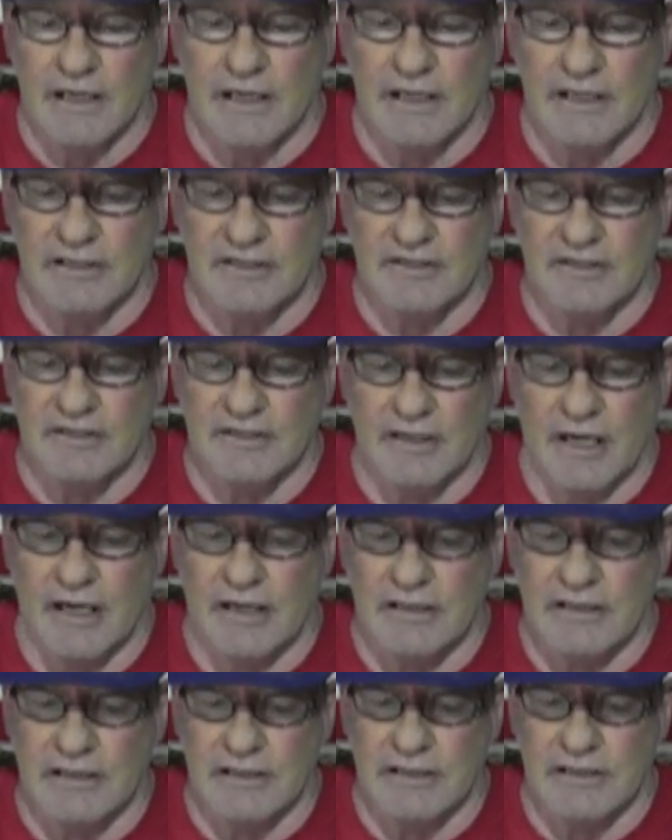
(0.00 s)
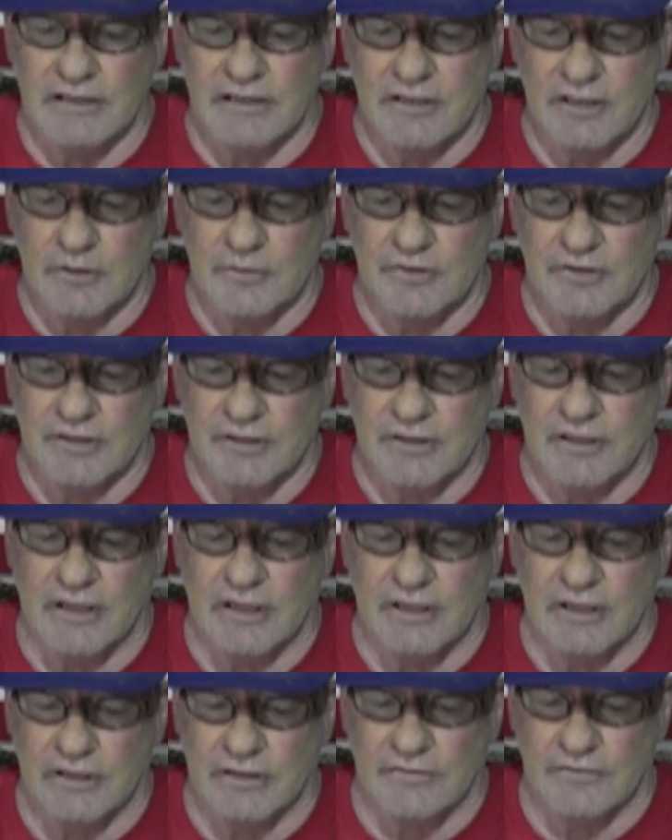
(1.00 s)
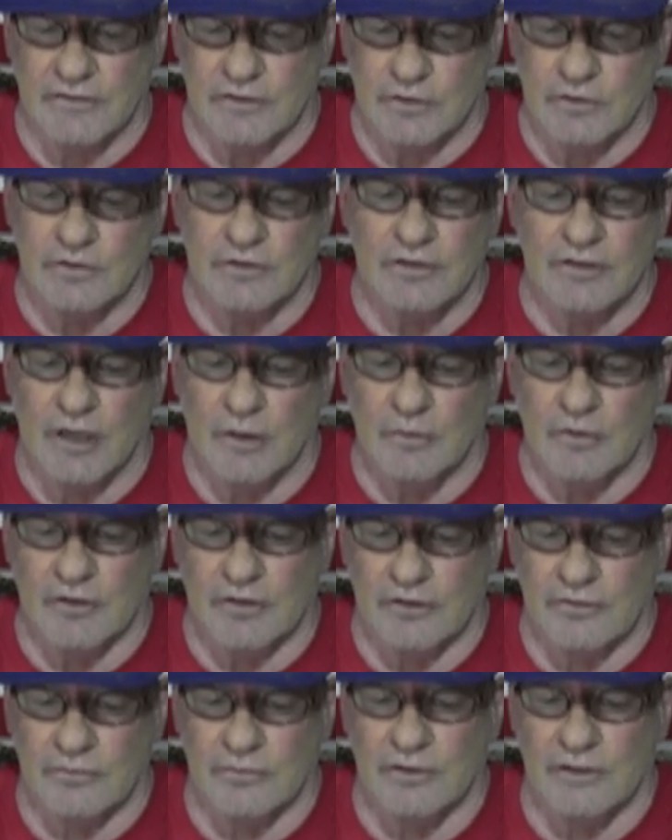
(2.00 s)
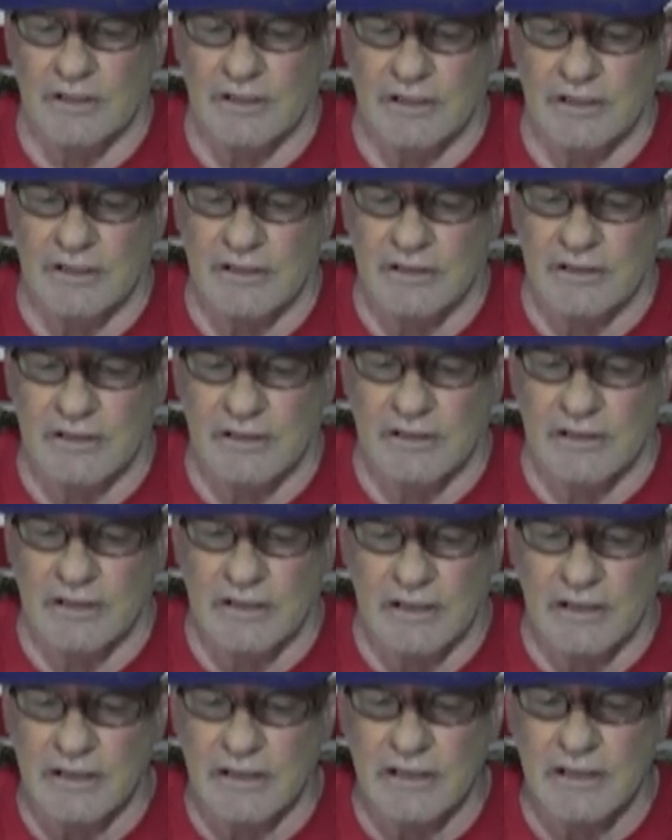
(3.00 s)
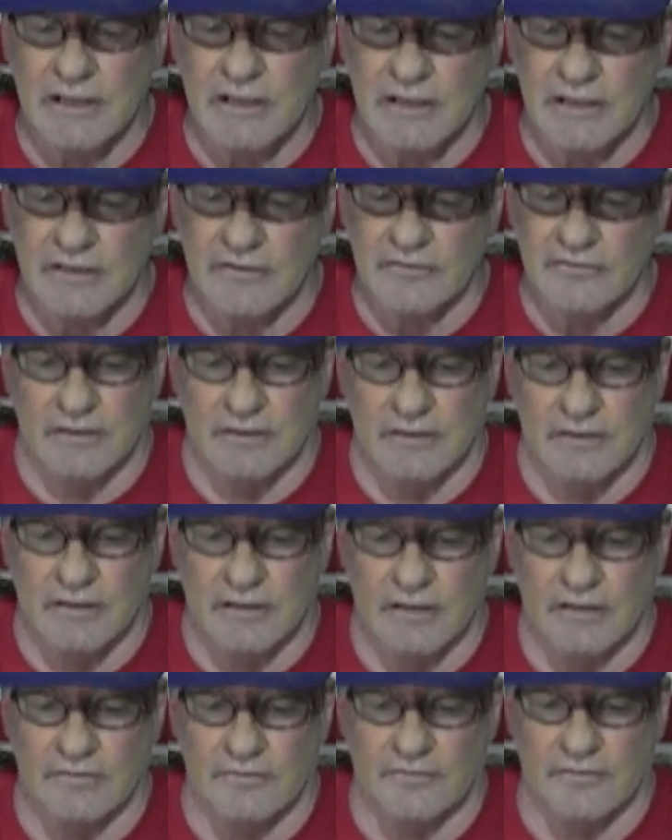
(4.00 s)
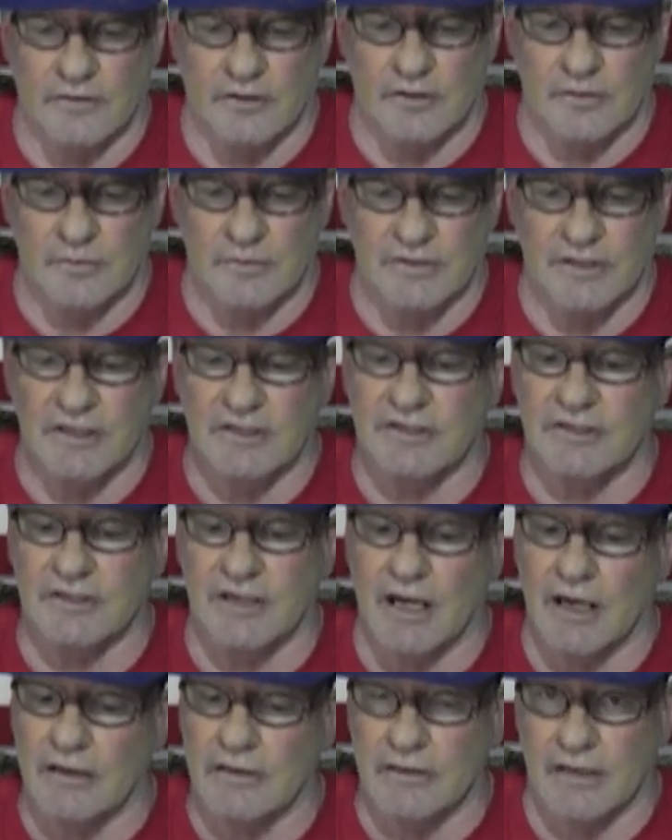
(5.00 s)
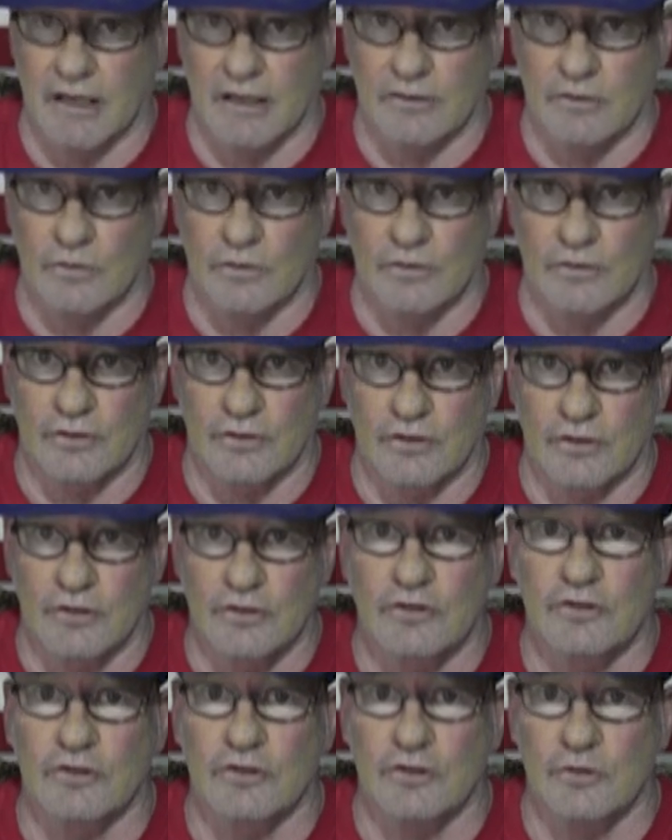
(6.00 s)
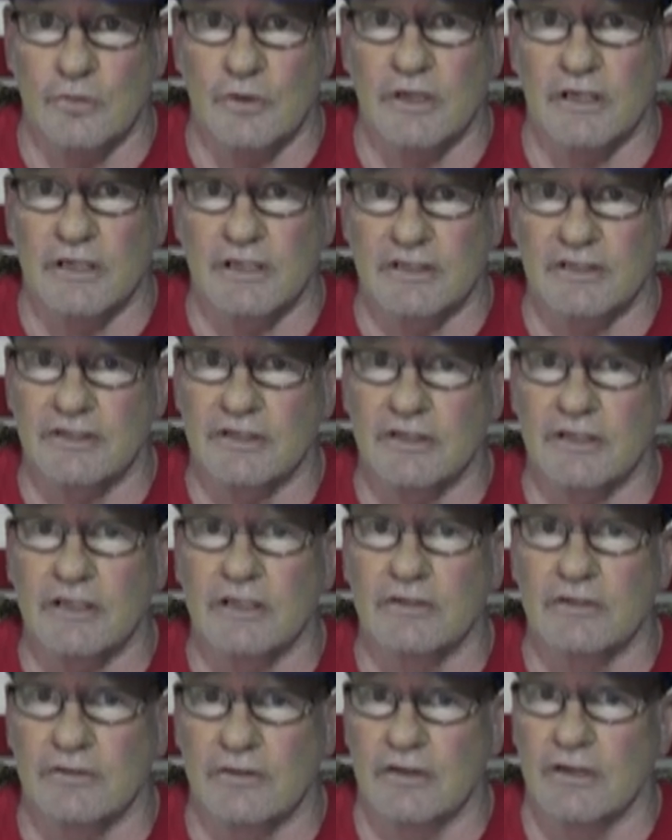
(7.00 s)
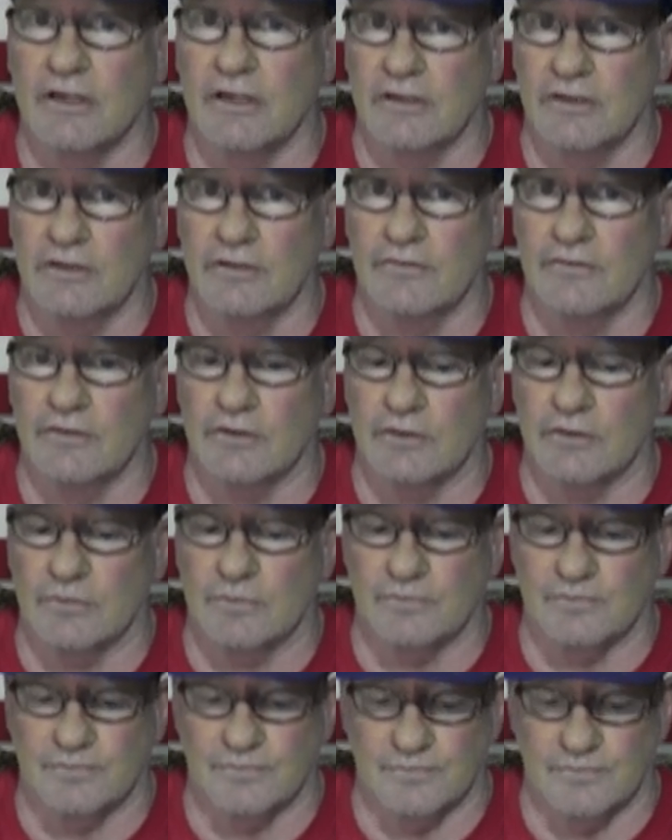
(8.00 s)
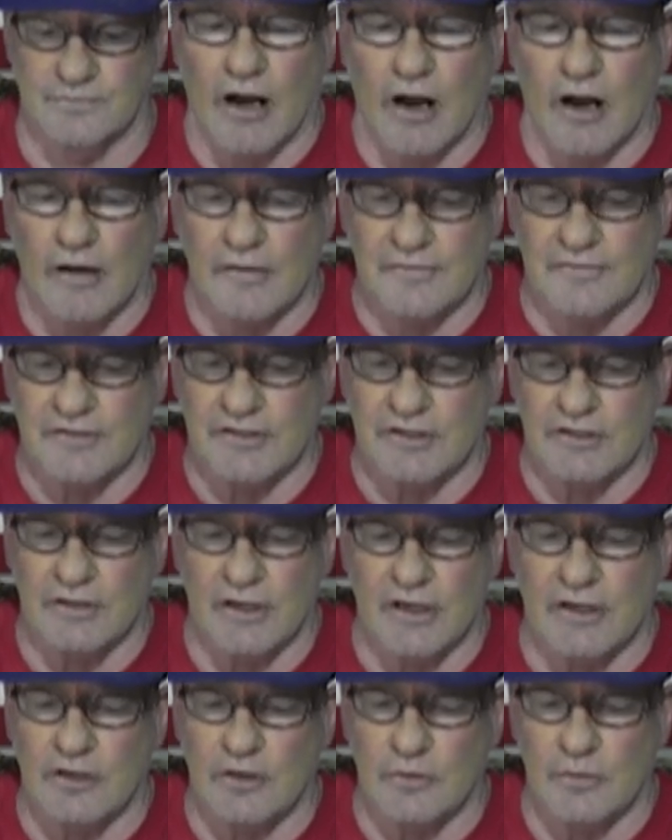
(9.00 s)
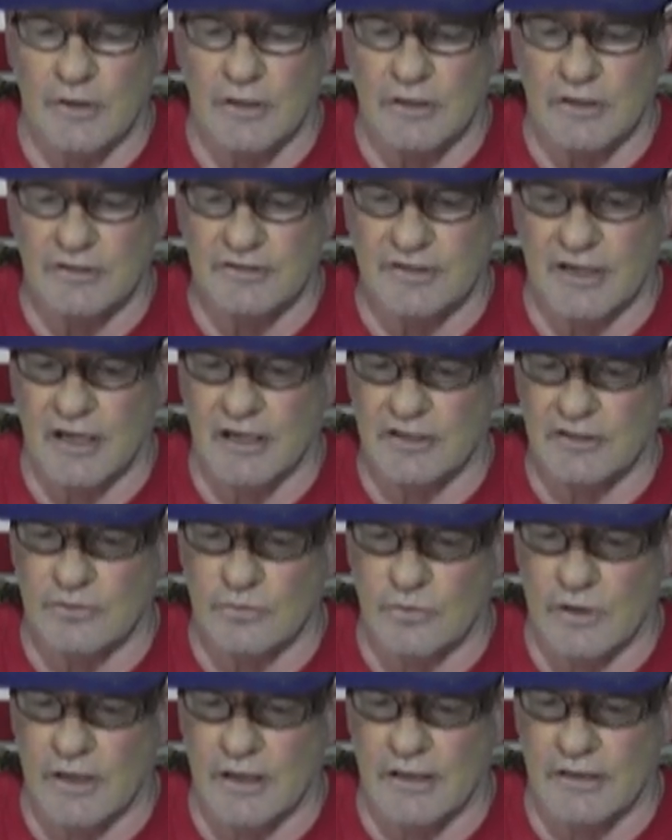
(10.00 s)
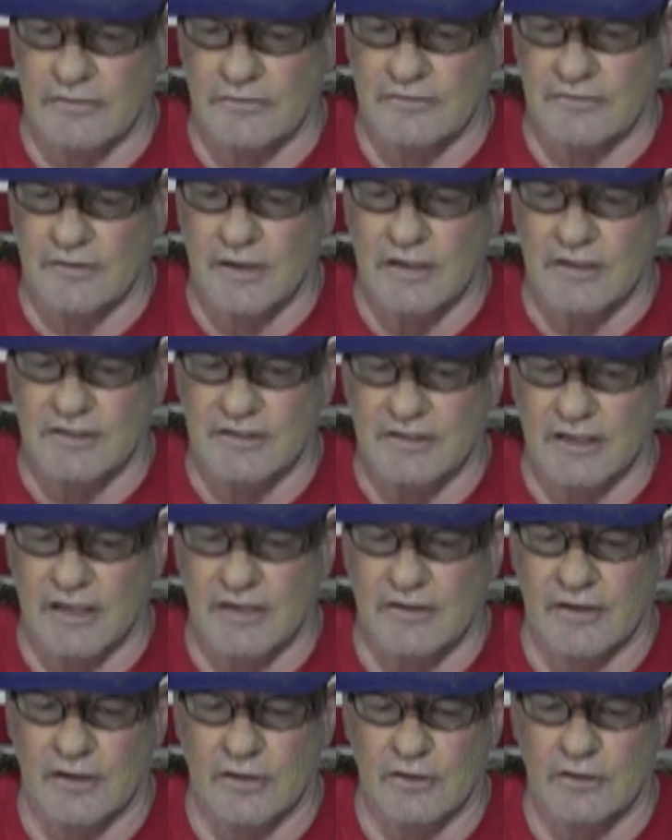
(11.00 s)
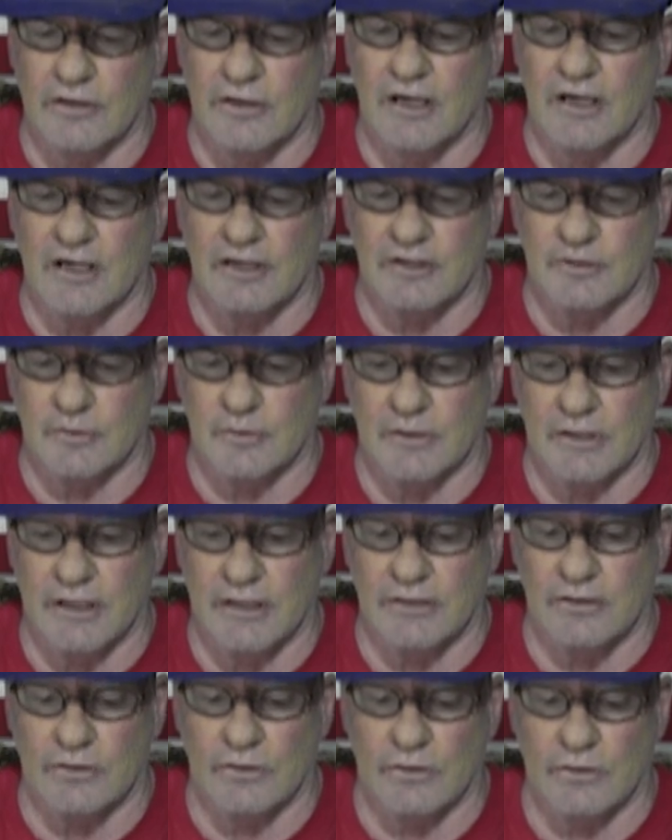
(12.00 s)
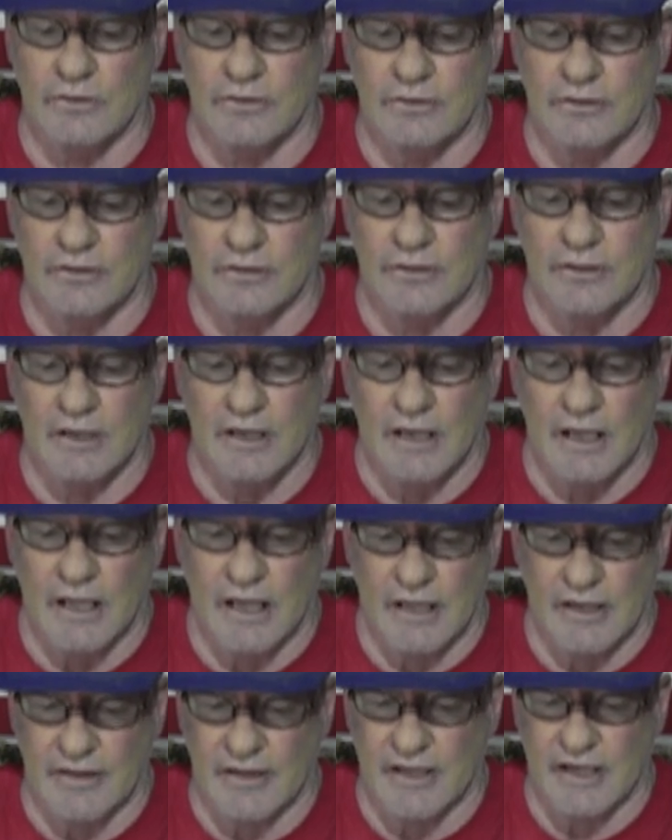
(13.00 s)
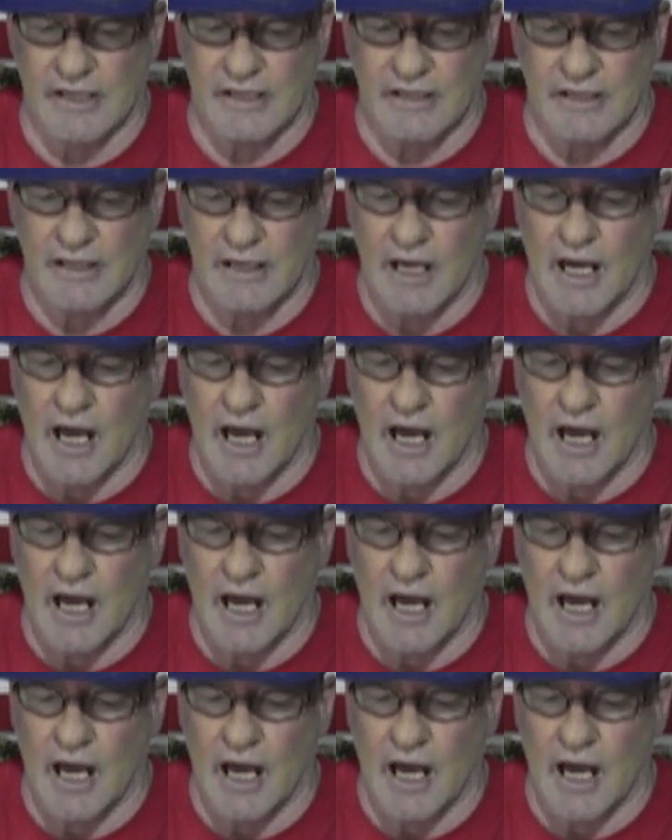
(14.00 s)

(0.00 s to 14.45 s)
In Stanley Gibson interview number 3, Eve confirms a stand-down order 2 minutes into the interview. Officer Arabella's ex-wife said that her husband had told her that,